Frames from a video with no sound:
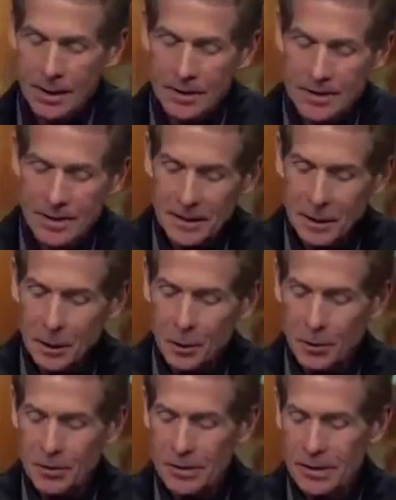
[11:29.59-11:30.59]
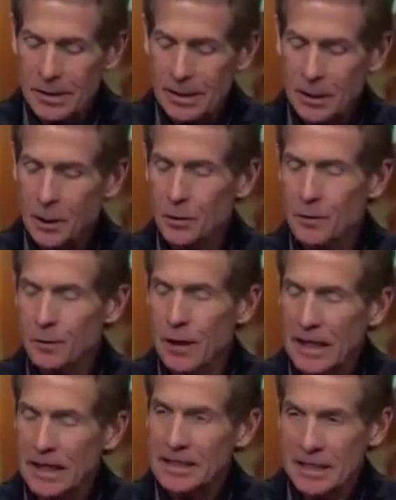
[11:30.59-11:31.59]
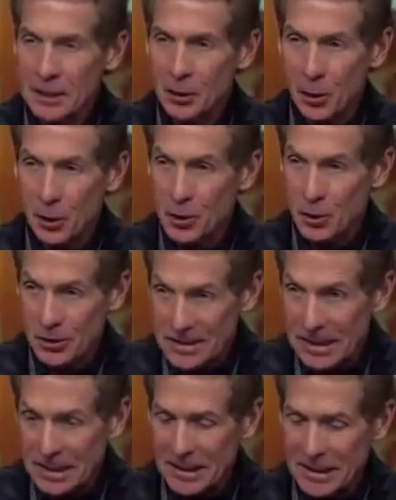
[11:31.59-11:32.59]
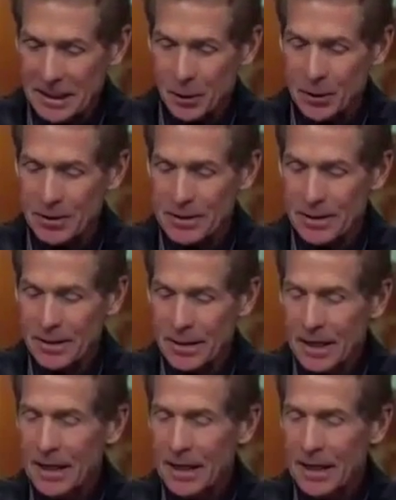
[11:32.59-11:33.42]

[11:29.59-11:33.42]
Against the Eagles, he goes for 18 yards on 10 carries.